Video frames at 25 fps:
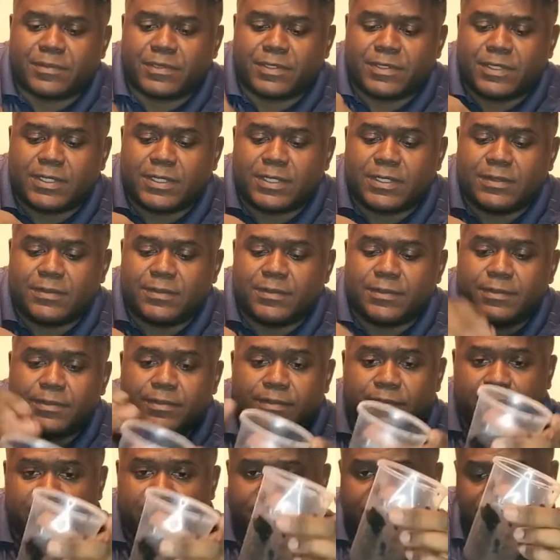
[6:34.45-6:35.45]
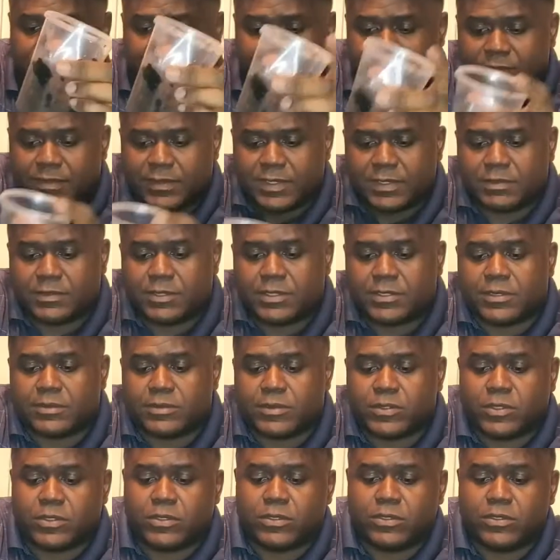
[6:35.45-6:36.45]
Okay, put
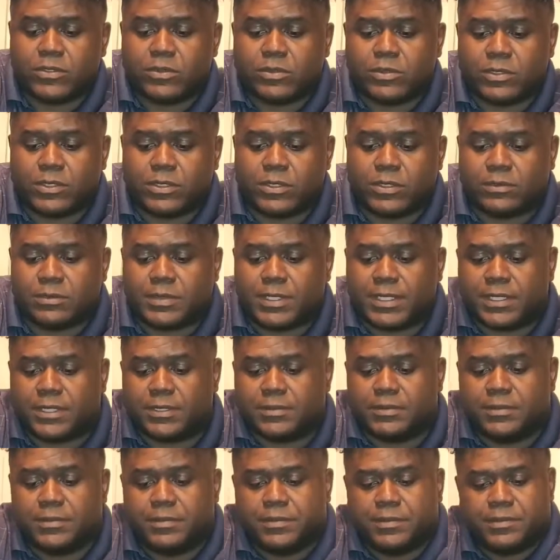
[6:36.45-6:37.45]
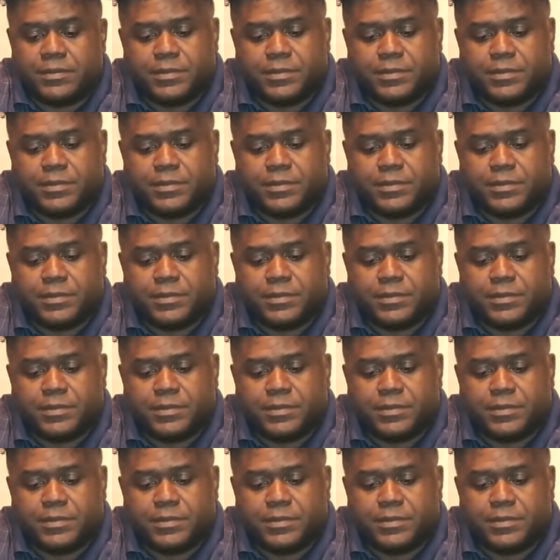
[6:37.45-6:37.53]
some coco coir in the bottom.